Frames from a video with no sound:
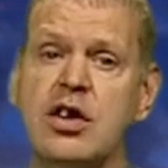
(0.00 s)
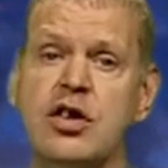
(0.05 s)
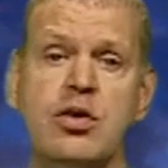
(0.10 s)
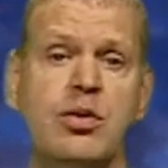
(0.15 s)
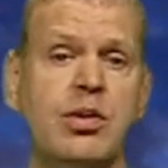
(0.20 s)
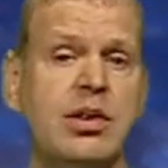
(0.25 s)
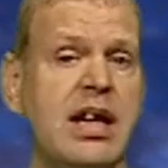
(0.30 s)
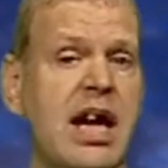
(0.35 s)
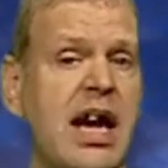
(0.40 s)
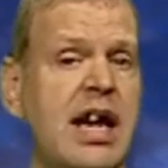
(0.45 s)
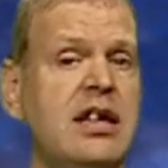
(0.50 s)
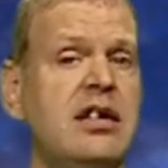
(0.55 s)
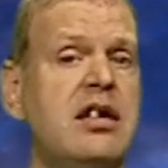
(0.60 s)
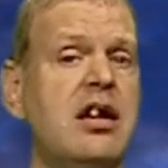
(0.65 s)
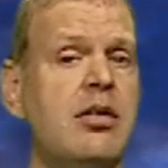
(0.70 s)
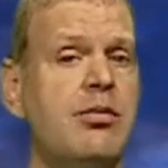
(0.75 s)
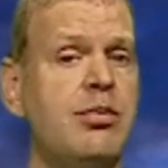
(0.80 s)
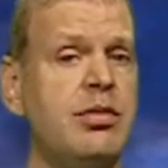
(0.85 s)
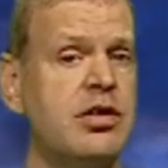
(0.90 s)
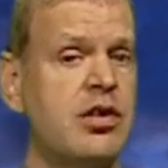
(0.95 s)
you would end
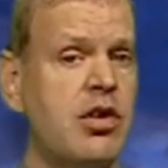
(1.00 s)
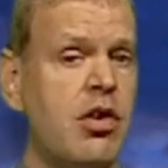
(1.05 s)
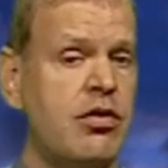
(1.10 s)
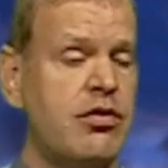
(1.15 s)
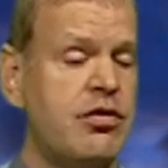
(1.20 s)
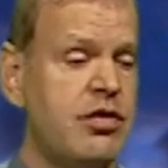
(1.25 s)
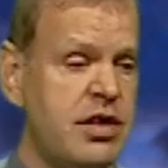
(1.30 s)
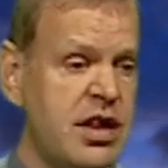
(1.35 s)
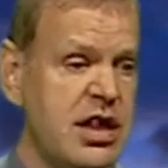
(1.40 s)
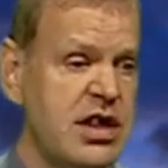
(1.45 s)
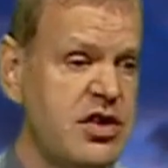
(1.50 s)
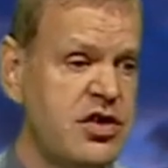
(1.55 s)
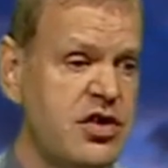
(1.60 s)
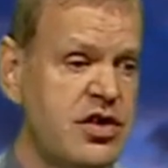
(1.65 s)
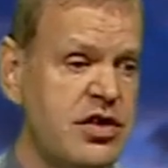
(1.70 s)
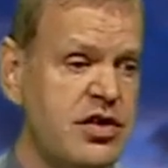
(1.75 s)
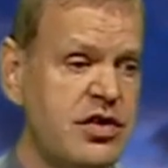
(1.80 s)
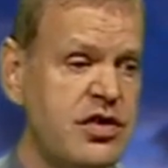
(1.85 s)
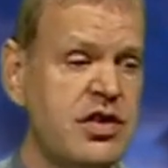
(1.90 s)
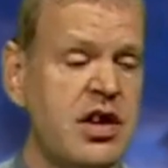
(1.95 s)
up with
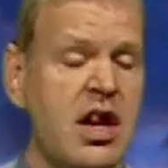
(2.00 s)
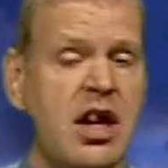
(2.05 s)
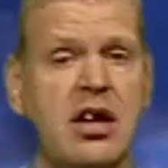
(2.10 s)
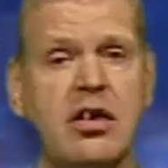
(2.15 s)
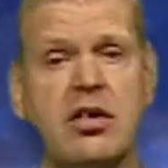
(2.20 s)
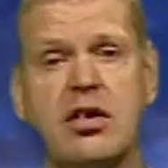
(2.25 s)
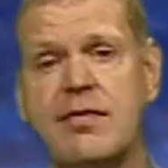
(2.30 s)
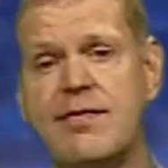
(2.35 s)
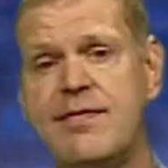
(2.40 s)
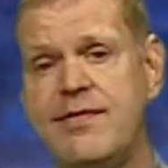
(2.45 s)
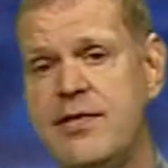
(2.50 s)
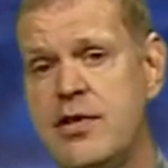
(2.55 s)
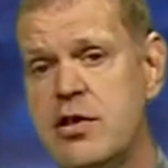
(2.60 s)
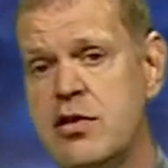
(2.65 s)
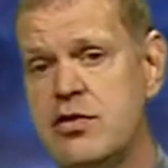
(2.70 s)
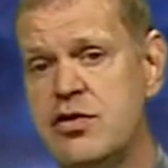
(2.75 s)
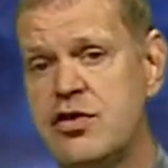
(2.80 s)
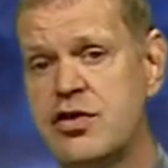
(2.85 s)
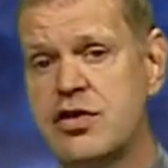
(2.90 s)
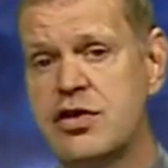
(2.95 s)
contradictions,
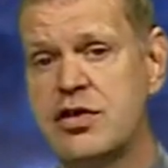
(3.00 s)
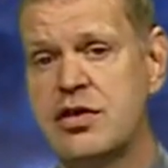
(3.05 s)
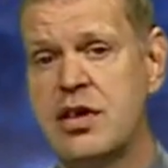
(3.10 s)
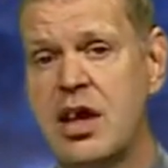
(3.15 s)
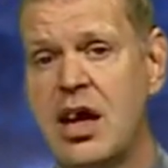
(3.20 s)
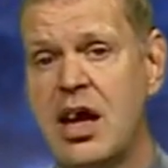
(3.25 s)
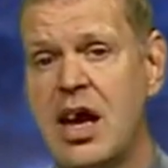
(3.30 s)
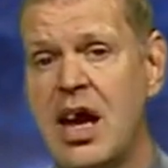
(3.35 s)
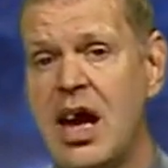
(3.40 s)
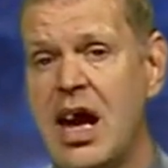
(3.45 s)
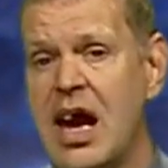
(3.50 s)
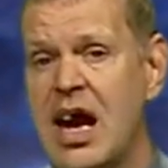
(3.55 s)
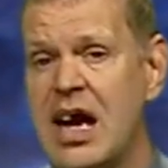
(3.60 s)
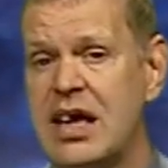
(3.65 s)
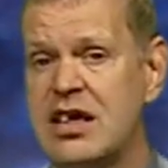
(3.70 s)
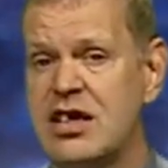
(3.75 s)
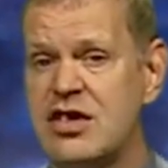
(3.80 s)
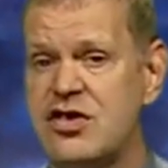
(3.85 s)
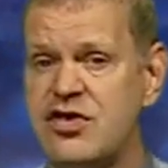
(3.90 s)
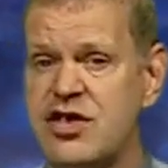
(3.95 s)
confusion,
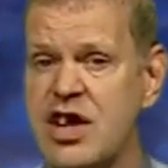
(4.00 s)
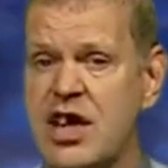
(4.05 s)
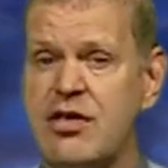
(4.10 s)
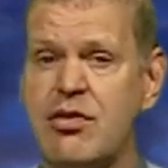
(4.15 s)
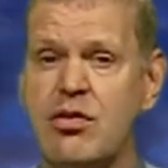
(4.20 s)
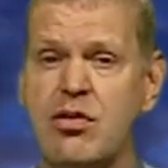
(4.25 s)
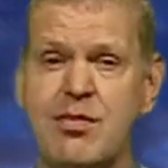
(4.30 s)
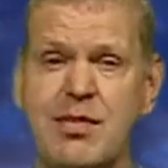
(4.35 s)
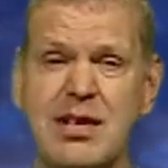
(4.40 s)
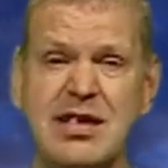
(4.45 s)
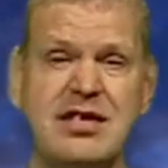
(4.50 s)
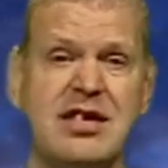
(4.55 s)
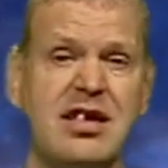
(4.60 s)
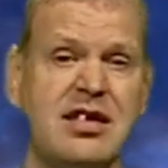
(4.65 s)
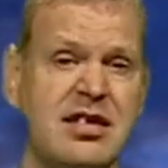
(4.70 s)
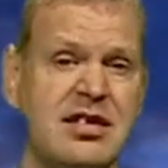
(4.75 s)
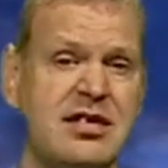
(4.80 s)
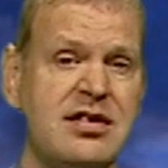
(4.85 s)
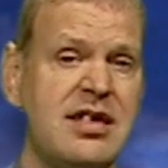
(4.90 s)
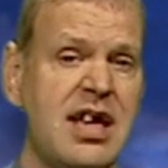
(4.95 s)
and a general
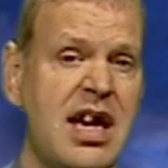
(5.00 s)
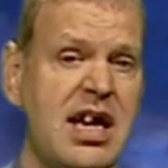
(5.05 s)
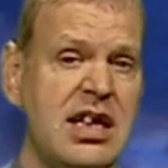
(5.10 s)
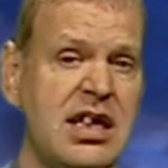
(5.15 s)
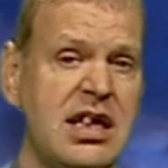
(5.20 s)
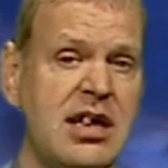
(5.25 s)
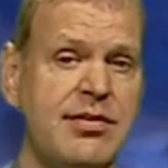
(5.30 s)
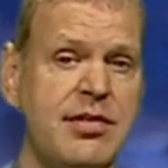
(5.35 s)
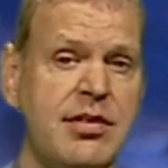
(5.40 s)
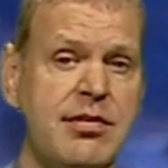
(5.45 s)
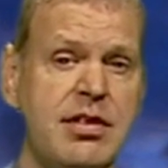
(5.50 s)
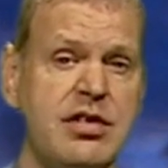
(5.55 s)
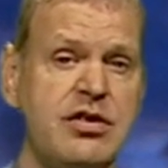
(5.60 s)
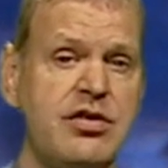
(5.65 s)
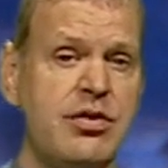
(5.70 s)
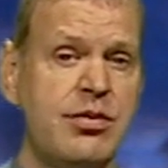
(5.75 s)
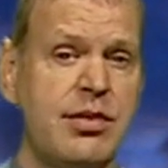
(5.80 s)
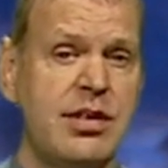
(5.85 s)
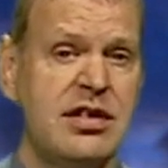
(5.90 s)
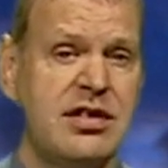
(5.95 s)
misunderstanding of the
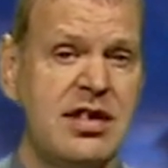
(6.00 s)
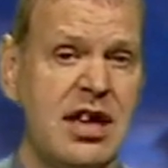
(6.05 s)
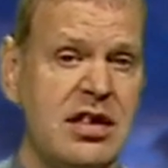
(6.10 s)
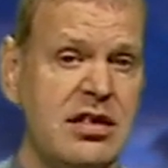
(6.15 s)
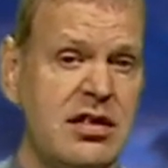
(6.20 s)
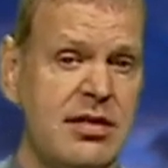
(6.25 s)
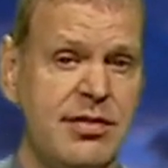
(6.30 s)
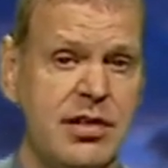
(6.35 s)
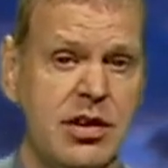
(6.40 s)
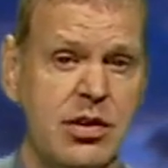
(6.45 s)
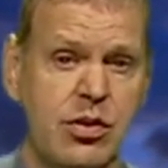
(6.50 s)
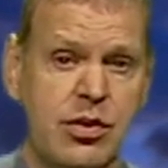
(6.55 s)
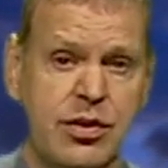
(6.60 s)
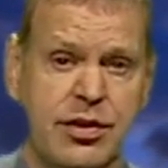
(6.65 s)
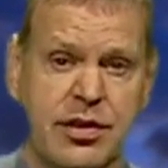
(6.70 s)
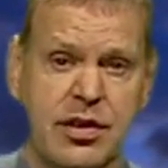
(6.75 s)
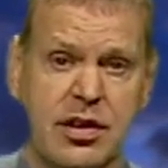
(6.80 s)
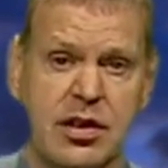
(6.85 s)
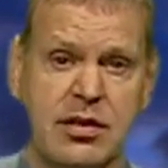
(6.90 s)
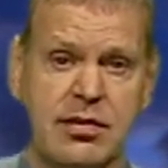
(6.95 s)
original intent of the
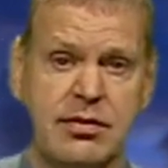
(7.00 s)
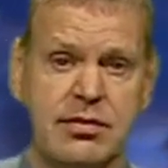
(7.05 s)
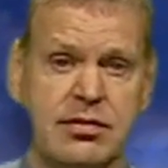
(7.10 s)
author.